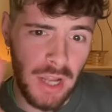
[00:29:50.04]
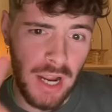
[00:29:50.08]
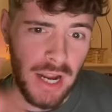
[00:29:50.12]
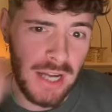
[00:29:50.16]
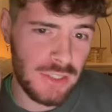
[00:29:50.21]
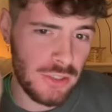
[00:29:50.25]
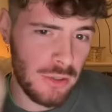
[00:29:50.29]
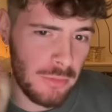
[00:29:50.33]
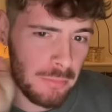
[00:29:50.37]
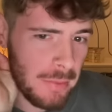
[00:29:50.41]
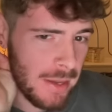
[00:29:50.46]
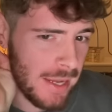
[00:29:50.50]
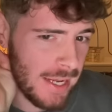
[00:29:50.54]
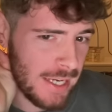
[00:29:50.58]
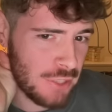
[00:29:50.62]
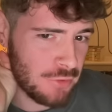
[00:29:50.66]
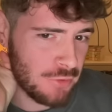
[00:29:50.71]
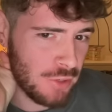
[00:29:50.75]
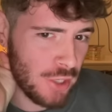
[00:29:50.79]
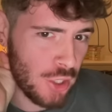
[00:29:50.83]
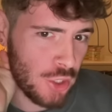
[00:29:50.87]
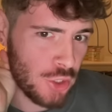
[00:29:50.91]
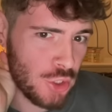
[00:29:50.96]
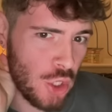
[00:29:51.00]
guys on
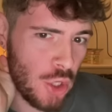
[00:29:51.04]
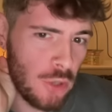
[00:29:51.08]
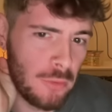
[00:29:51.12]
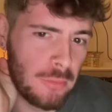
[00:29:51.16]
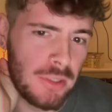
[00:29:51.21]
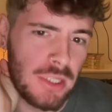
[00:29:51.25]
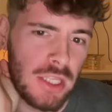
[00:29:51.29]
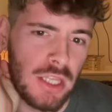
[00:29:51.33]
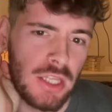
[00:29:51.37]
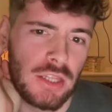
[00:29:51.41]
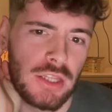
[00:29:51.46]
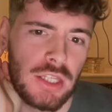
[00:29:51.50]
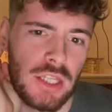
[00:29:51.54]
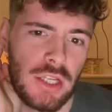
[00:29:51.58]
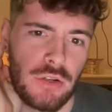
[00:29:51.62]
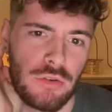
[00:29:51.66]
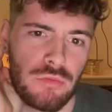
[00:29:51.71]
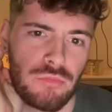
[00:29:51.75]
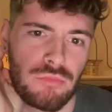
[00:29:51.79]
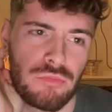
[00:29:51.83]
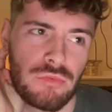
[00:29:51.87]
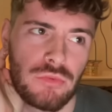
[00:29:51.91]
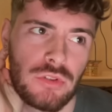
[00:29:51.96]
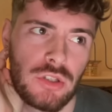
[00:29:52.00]
Patreon told me that
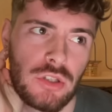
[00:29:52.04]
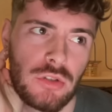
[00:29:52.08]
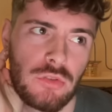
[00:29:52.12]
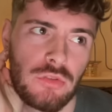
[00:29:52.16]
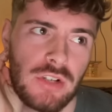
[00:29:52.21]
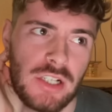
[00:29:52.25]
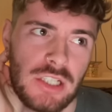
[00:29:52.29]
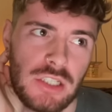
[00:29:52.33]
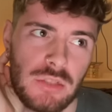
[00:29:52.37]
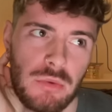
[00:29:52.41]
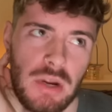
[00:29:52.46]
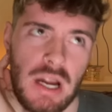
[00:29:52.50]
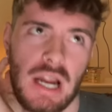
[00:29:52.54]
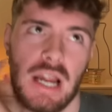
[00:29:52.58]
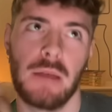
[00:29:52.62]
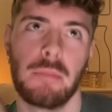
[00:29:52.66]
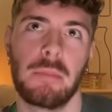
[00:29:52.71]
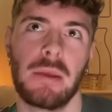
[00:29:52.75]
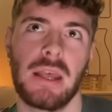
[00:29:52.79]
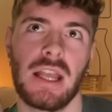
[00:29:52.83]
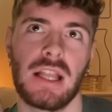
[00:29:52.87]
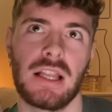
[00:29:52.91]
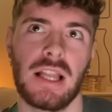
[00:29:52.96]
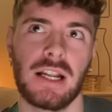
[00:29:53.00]
the reason why it
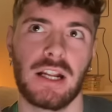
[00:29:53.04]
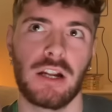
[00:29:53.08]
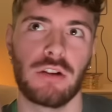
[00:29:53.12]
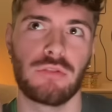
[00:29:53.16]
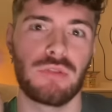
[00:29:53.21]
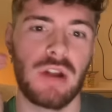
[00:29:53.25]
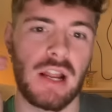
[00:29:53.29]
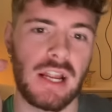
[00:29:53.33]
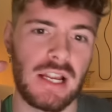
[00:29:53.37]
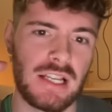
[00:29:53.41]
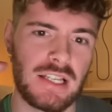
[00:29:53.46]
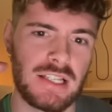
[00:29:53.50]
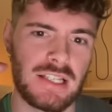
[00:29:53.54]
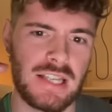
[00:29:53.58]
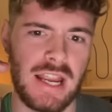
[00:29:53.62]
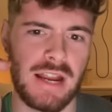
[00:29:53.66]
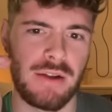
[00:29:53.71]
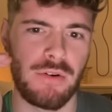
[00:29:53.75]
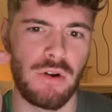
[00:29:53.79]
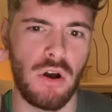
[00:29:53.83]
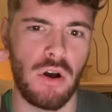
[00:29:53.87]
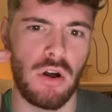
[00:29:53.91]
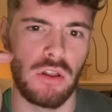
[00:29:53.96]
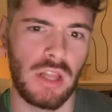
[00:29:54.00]
appeared like a
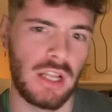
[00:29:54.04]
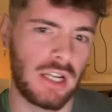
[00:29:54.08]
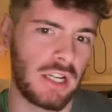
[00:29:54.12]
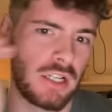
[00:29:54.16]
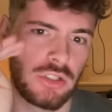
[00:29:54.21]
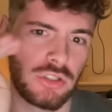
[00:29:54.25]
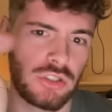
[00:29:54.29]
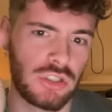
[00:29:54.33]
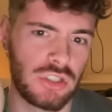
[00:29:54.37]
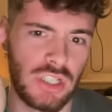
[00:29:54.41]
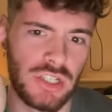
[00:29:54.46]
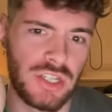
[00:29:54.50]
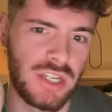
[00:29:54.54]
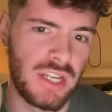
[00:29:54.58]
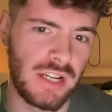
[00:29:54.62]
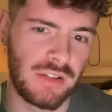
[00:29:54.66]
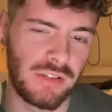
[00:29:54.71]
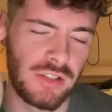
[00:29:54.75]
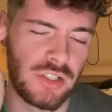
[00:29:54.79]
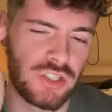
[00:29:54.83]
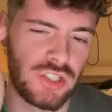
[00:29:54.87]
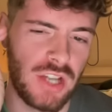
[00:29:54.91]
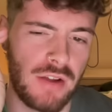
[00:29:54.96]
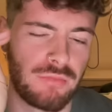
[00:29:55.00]
reindeer or like just a deer
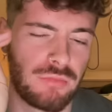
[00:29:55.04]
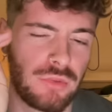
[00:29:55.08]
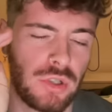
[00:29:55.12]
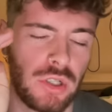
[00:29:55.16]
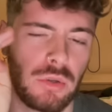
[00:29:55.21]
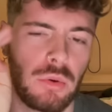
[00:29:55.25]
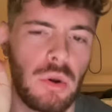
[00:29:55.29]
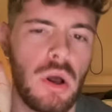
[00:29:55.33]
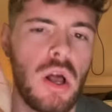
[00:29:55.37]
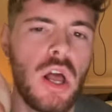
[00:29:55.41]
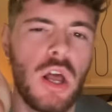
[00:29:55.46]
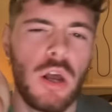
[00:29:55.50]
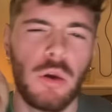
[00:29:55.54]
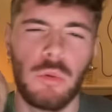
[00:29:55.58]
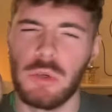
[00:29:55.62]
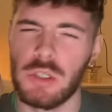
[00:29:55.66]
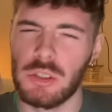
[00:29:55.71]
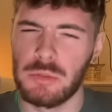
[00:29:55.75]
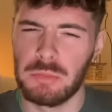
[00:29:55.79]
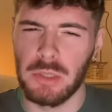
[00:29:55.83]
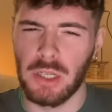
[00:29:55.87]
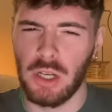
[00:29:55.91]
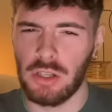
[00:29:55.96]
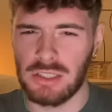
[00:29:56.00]
in general
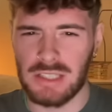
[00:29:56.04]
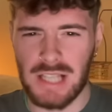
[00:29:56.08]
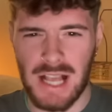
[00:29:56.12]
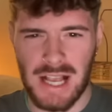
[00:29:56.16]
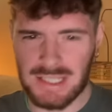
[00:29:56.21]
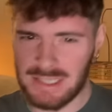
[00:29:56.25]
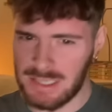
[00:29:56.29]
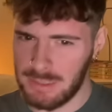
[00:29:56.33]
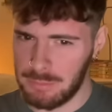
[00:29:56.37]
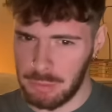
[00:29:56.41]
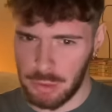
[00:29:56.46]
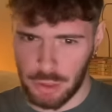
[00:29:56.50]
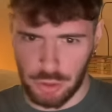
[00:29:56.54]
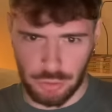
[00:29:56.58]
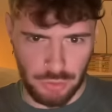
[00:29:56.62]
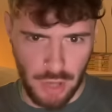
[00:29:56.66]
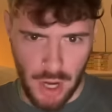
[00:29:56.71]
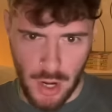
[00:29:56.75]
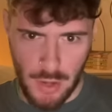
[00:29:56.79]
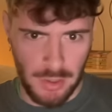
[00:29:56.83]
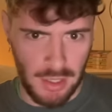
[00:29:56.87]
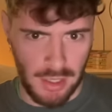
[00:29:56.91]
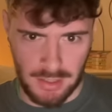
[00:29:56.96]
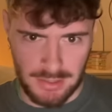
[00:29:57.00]
was because that's the
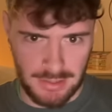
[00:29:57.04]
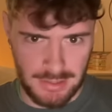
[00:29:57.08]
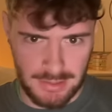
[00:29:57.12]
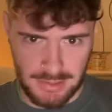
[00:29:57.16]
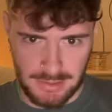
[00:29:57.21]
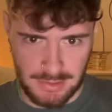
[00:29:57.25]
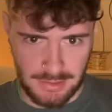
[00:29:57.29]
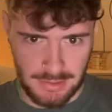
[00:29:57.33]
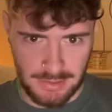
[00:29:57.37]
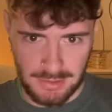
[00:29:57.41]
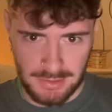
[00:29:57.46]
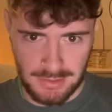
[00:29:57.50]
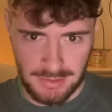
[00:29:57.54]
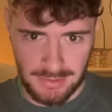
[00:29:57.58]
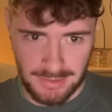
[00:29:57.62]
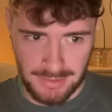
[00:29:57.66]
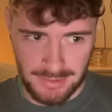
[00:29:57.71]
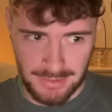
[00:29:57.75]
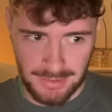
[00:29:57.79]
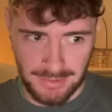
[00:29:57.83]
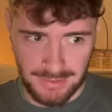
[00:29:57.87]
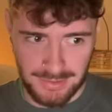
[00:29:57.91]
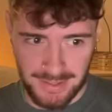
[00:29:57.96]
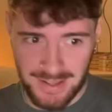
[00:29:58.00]
Patronus.
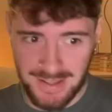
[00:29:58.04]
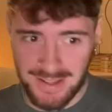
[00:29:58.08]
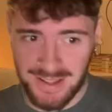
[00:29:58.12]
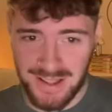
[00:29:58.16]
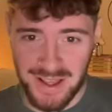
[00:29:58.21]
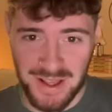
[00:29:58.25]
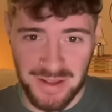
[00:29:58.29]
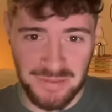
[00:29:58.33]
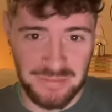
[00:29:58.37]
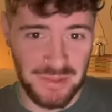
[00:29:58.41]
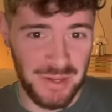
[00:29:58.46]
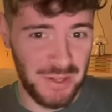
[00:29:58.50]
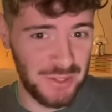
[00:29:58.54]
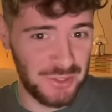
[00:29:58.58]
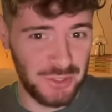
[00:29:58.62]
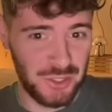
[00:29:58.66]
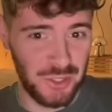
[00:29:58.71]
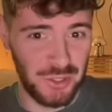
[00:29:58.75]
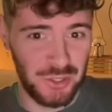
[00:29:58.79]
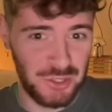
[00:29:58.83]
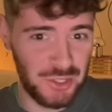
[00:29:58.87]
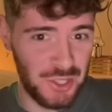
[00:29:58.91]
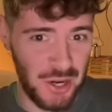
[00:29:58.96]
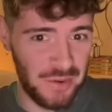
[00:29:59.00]
I'm not
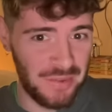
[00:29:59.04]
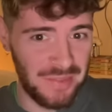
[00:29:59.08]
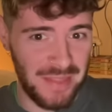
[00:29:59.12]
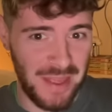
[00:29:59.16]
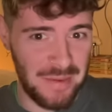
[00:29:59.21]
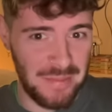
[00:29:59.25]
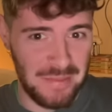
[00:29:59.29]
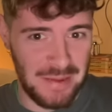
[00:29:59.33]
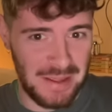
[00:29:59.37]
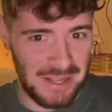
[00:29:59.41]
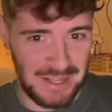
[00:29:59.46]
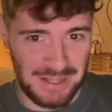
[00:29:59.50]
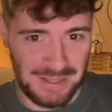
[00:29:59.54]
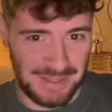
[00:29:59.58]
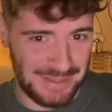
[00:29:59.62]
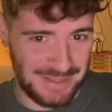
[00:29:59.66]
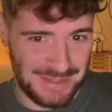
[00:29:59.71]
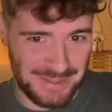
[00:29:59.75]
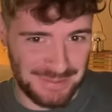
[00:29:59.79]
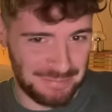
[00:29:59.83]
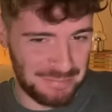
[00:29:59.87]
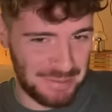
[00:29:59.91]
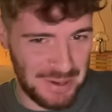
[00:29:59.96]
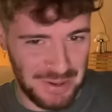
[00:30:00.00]
too sure what that
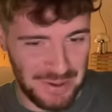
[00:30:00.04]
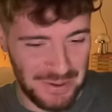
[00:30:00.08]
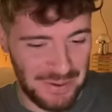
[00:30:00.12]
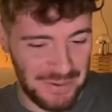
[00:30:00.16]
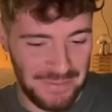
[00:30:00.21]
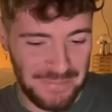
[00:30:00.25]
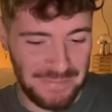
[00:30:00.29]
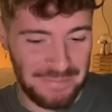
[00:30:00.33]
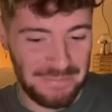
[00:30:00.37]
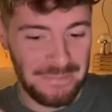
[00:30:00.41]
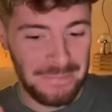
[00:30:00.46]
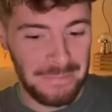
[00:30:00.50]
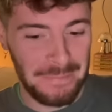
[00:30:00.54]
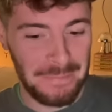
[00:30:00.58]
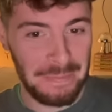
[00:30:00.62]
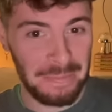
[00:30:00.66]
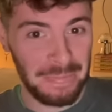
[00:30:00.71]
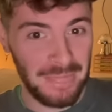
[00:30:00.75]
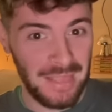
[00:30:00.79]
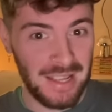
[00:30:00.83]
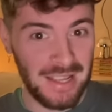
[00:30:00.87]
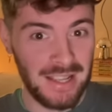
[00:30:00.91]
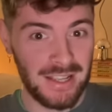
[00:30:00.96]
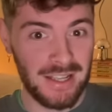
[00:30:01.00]
means, but
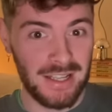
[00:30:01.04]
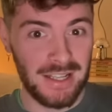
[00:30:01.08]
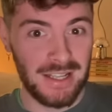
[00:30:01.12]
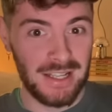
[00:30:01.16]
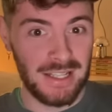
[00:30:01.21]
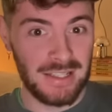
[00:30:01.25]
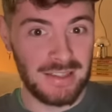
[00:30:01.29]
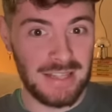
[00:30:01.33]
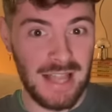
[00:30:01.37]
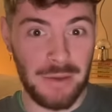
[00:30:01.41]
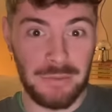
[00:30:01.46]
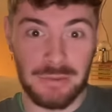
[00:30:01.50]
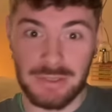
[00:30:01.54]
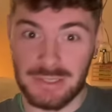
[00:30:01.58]
that